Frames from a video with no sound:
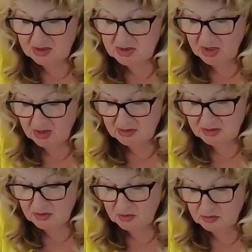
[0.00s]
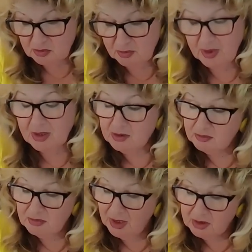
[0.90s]
Charles go
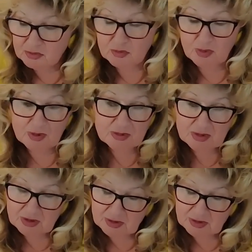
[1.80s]
back to work.